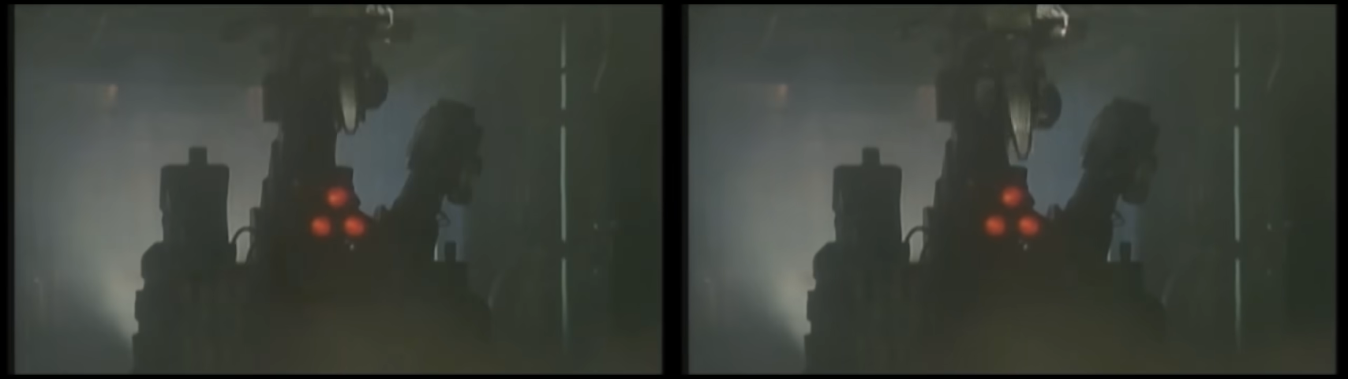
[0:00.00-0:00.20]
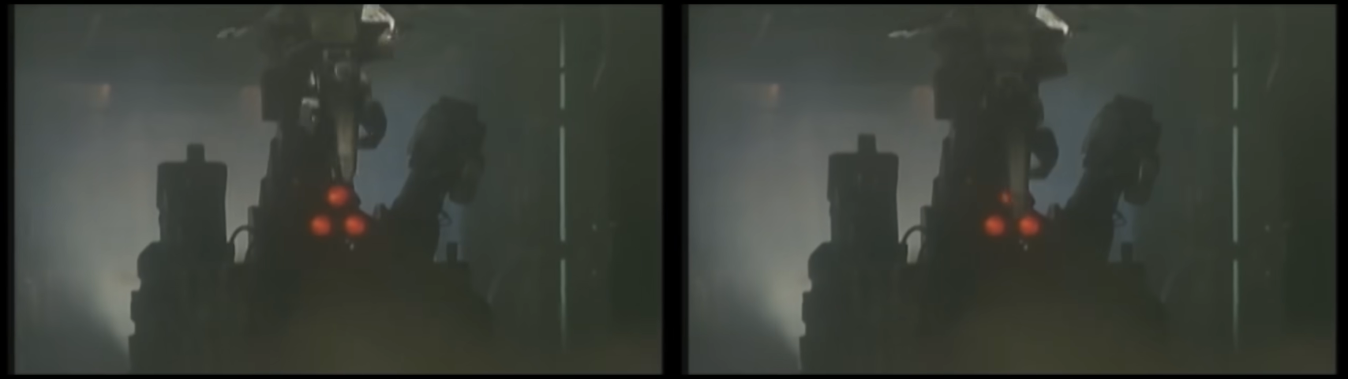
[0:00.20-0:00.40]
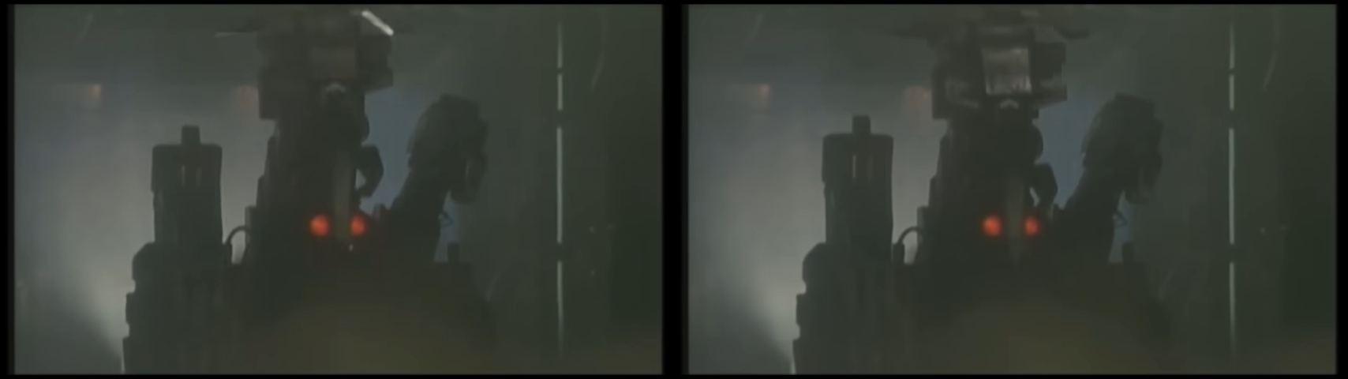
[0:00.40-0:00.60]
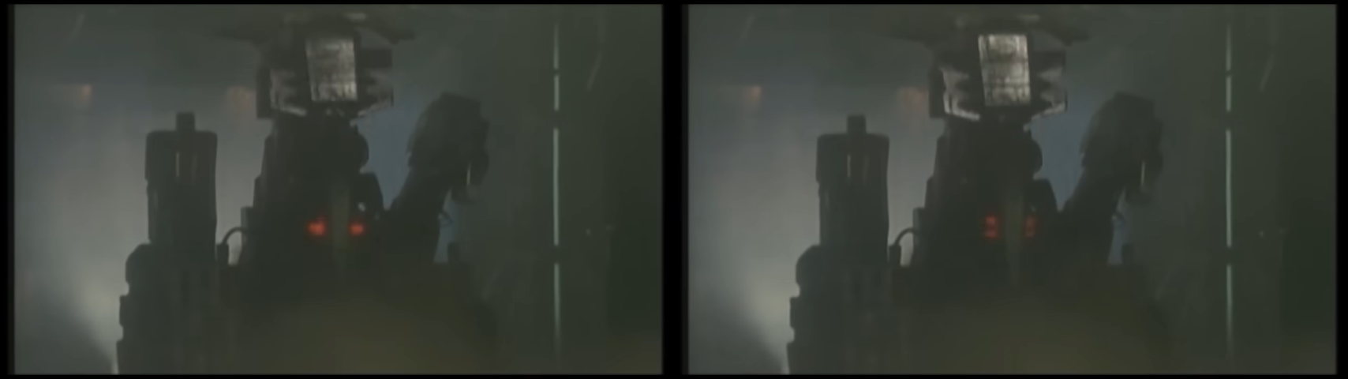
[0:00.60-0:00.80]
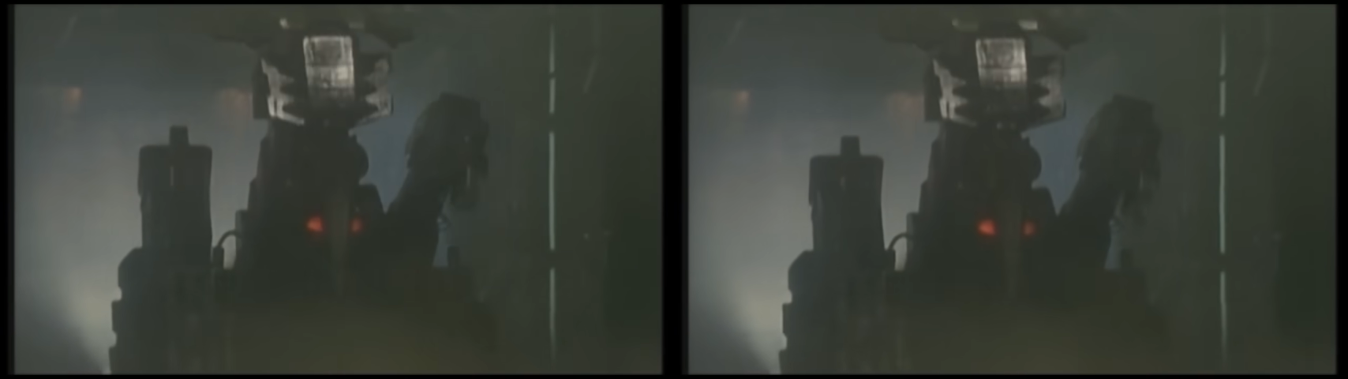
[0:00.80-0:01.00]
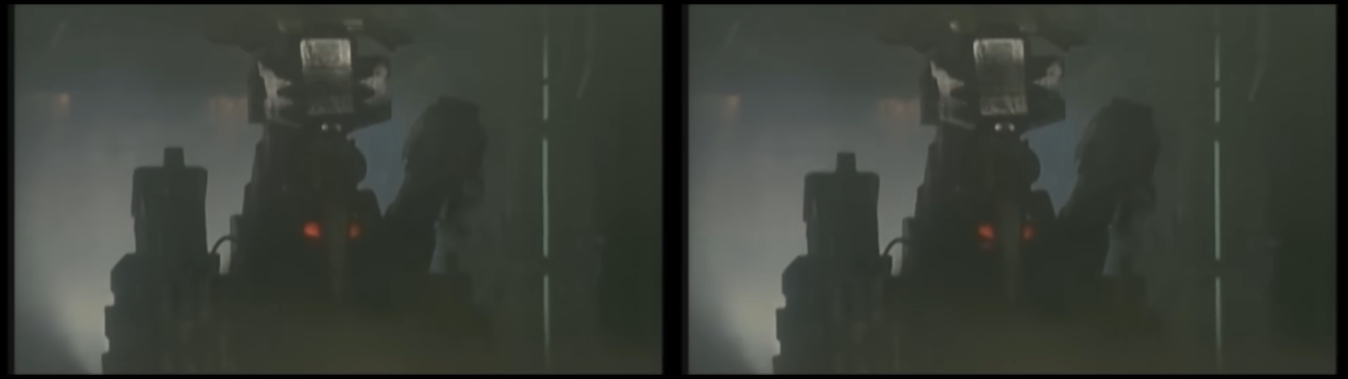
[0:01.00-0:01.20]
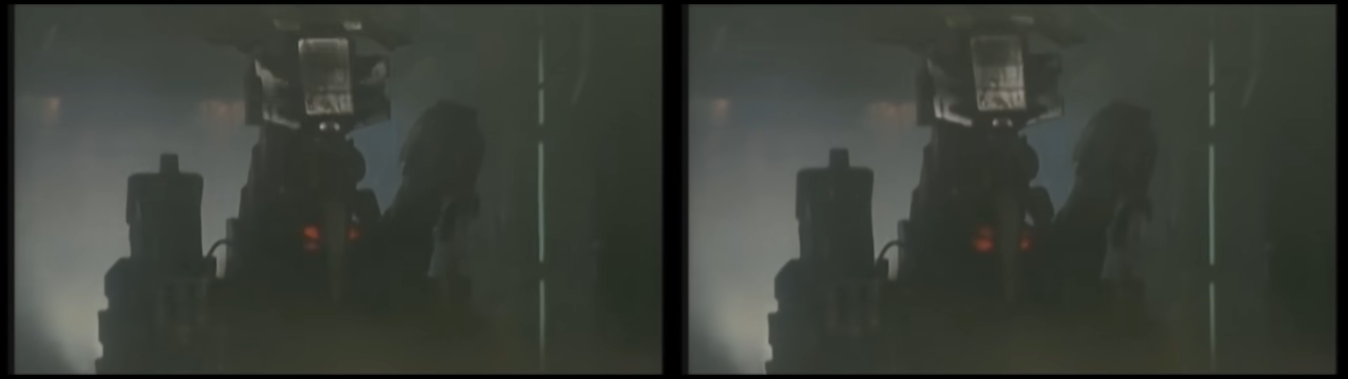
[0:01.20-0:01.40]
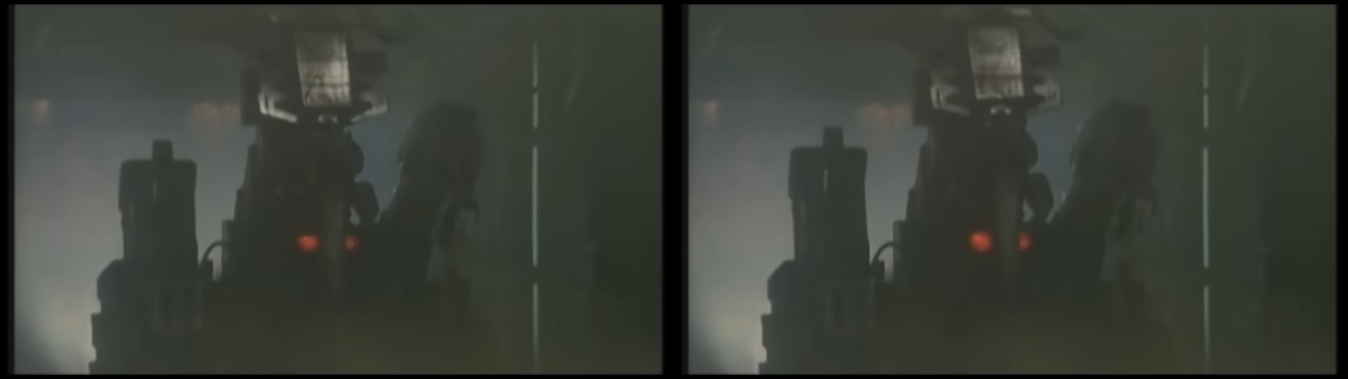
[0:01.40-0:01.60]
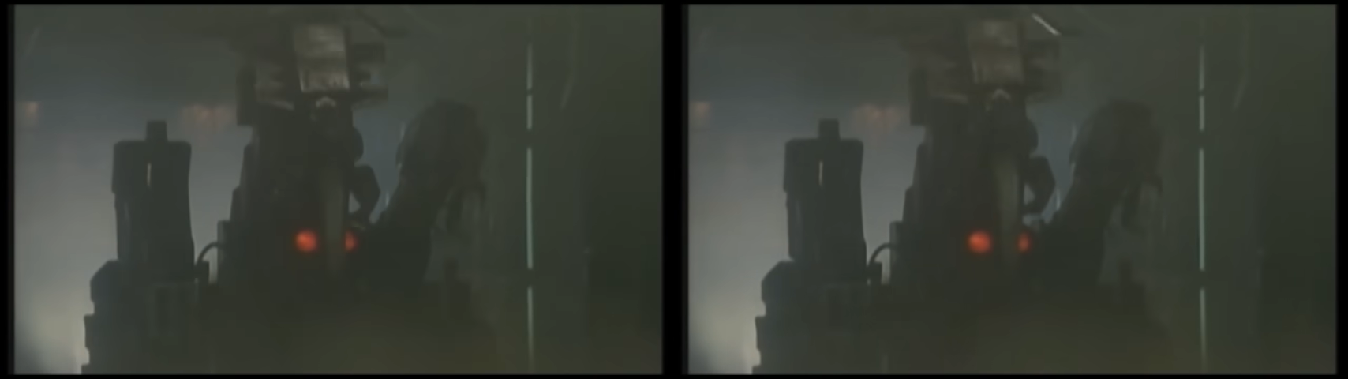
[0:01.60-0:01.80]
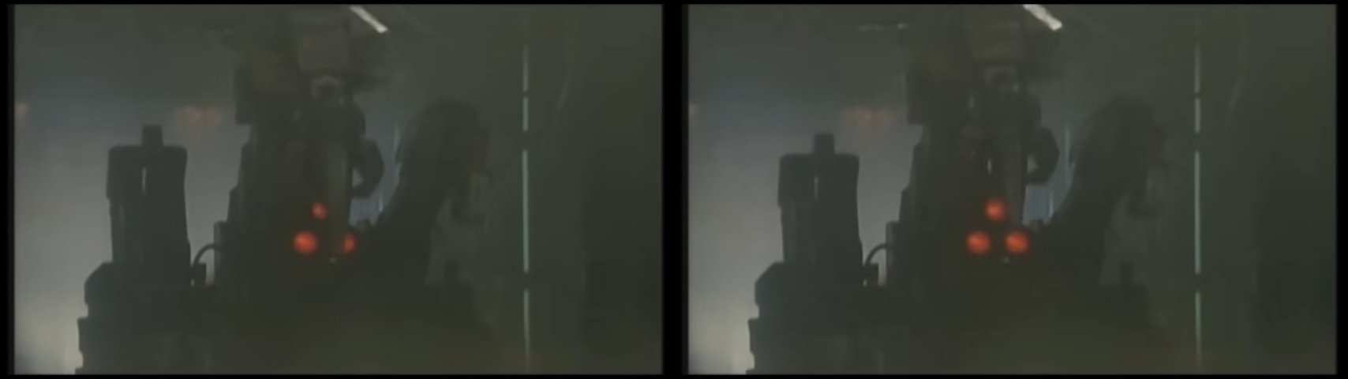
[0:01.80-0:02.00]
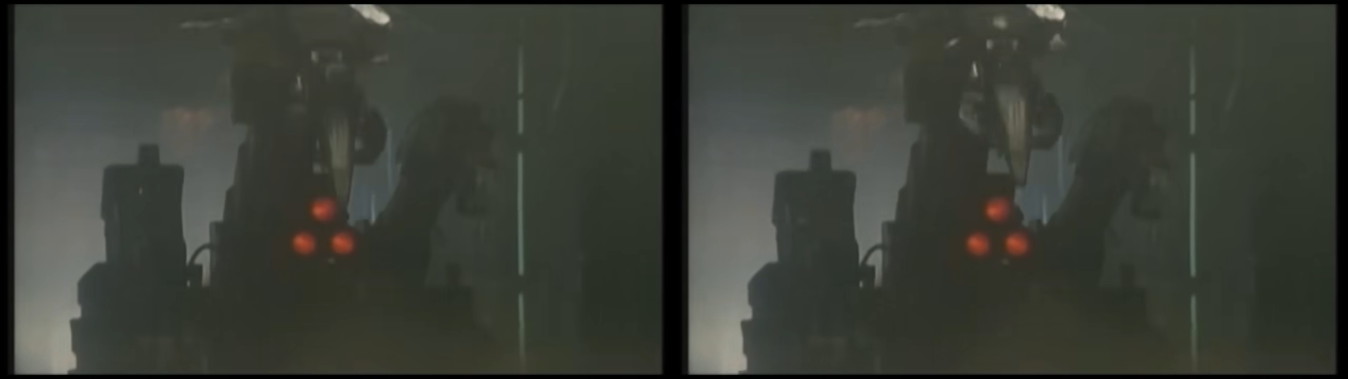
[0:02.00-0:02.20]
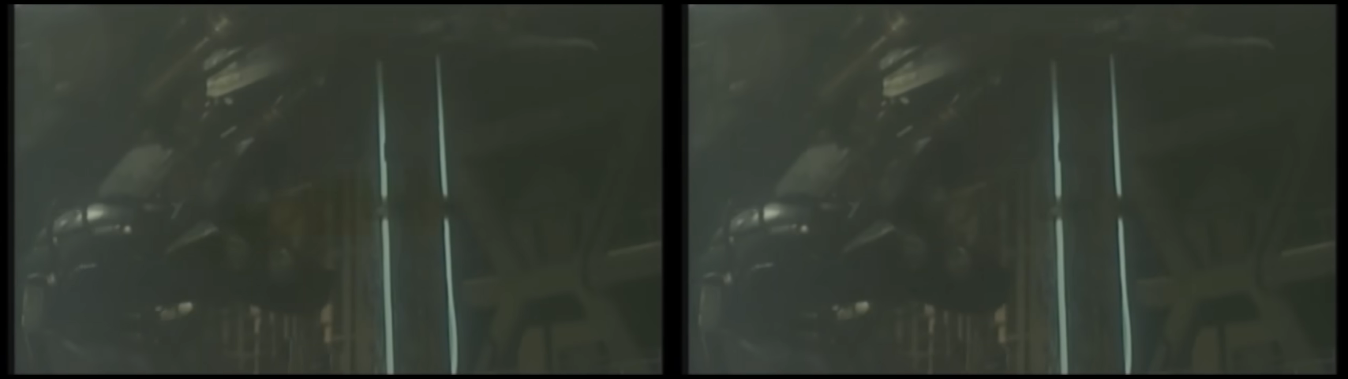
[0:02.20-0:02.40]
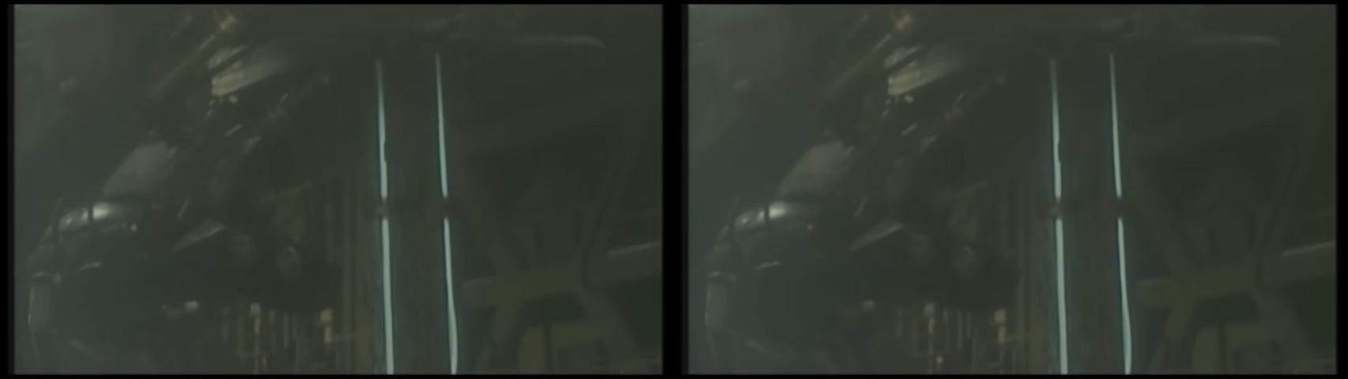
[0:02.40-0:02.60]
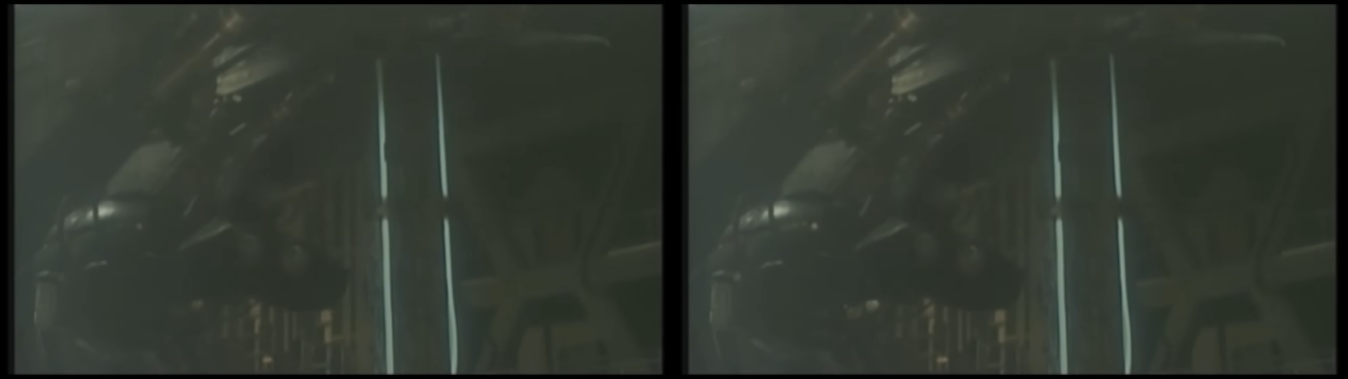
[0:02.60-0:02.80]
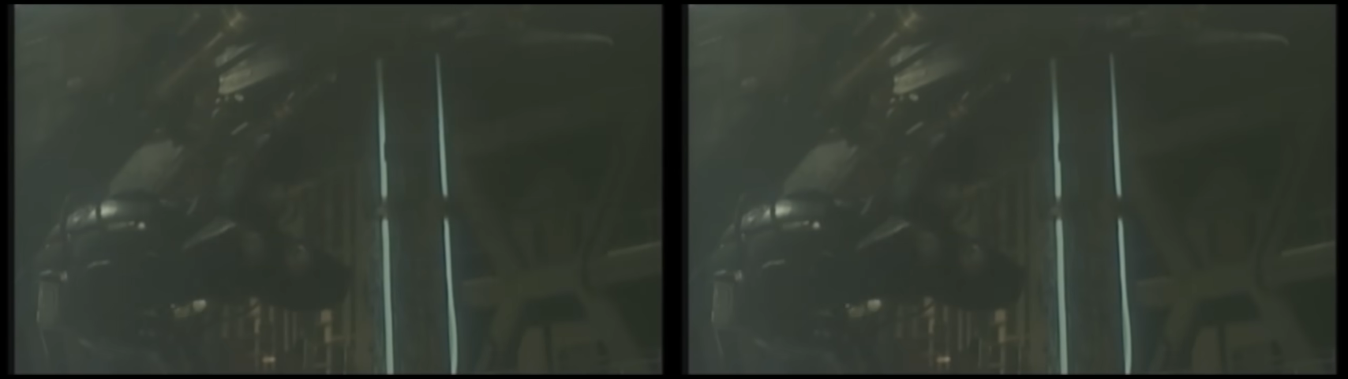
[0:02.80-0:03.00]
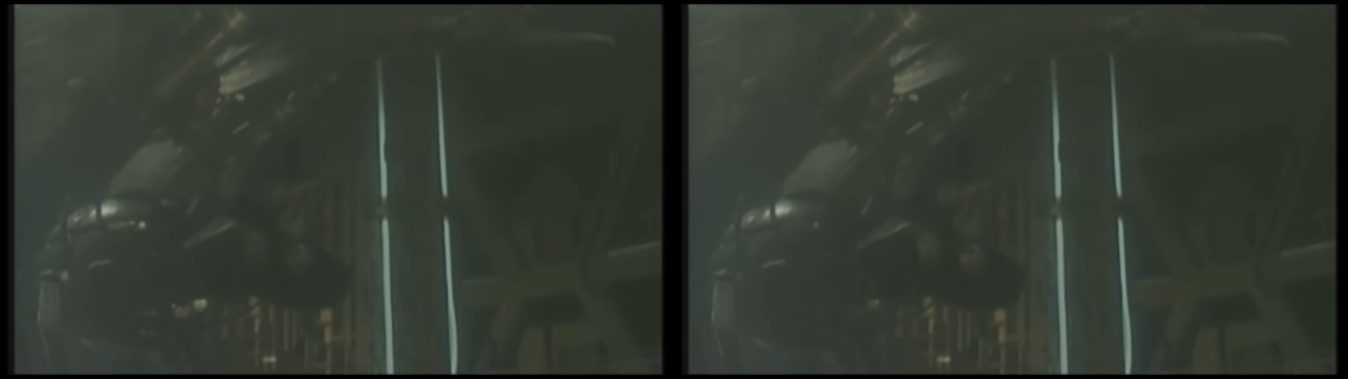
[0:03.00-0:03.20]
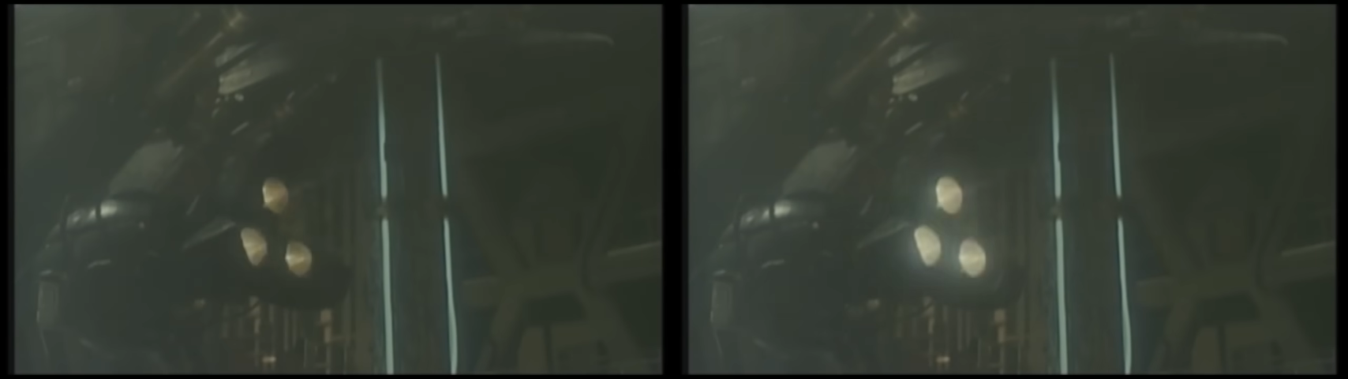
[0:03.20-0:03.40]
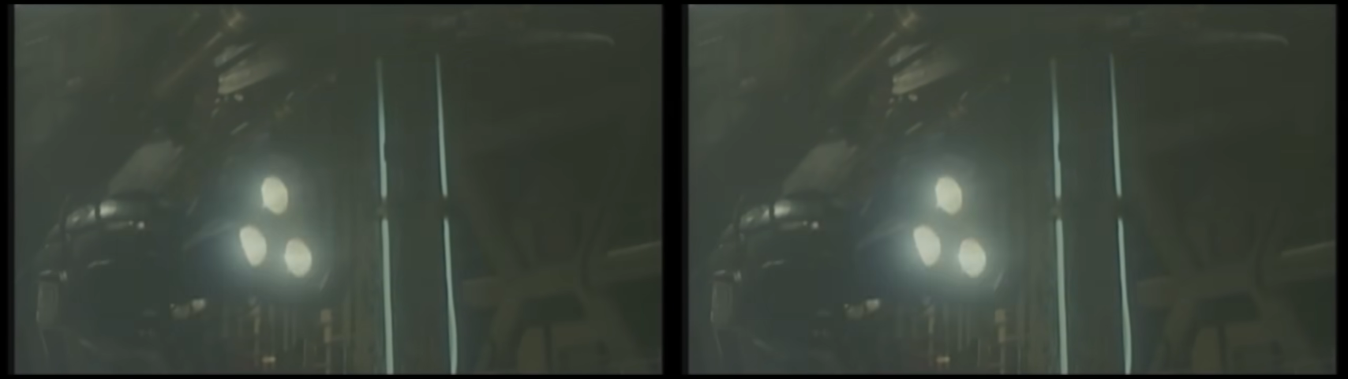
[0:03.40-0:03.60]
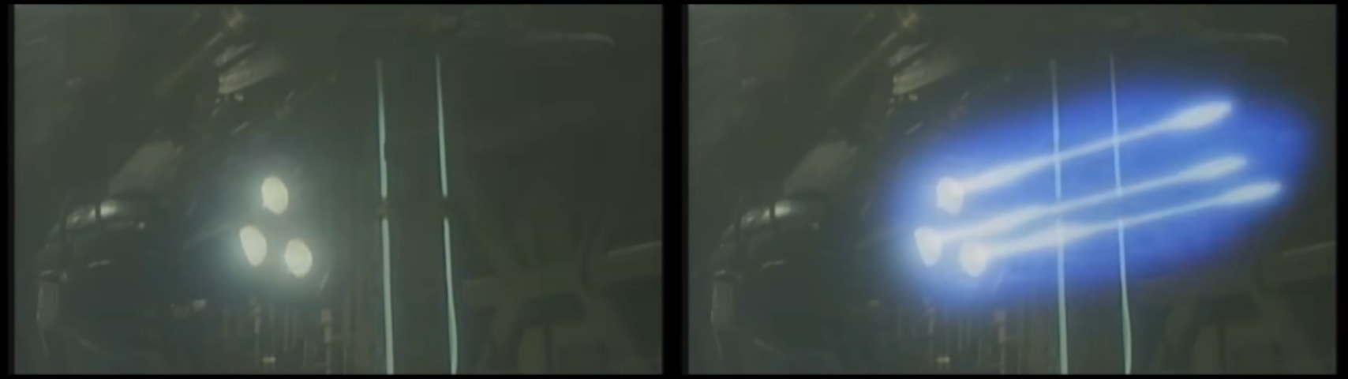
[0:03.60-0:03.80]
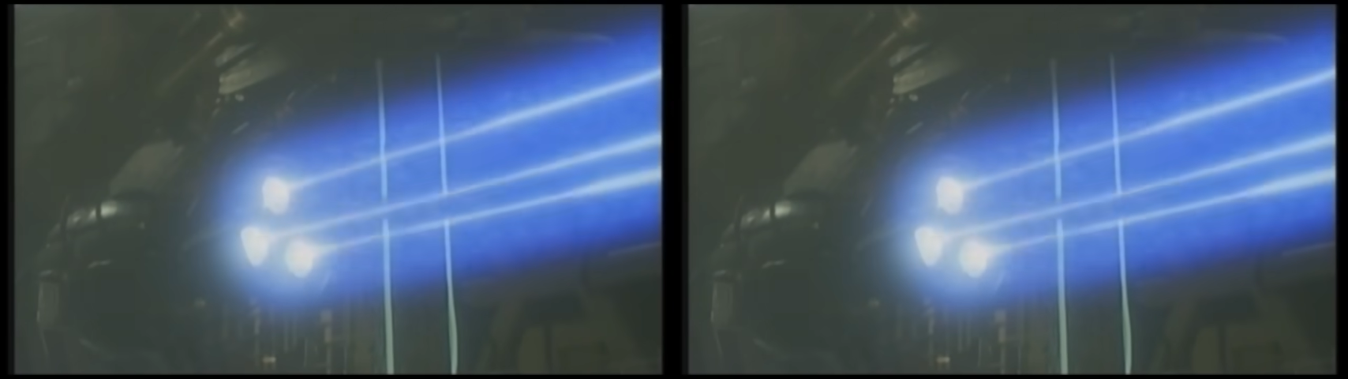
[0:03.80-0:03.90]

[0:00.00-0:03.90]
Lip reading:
[unreadable: no face in view]